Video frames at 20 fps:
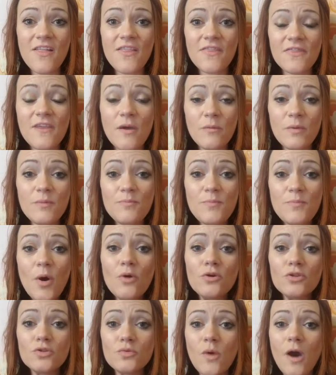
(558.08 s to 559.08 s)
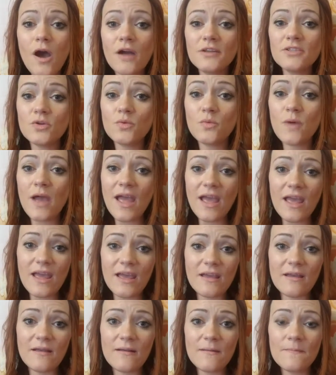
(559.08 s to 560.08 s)
that we both walked
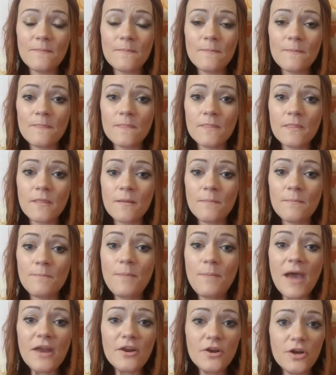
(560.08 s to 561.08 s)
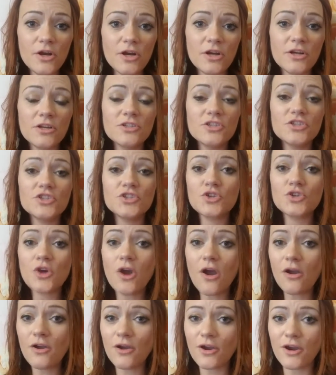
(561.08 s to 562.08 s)
away better,
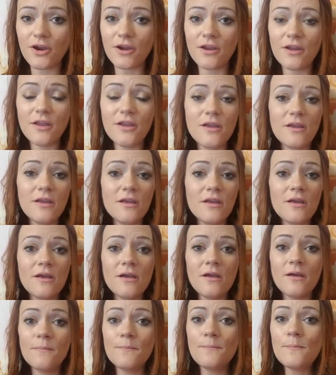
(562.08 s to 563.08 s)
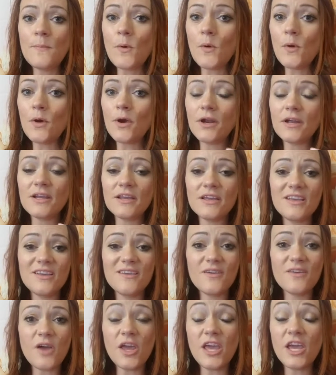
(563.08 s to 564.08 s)
stronger, more
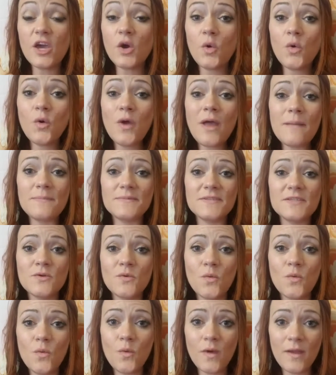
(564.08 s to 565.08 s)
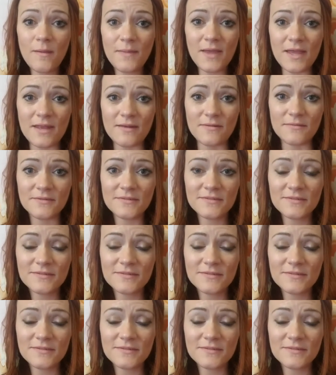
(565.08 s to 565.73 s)
equipped women.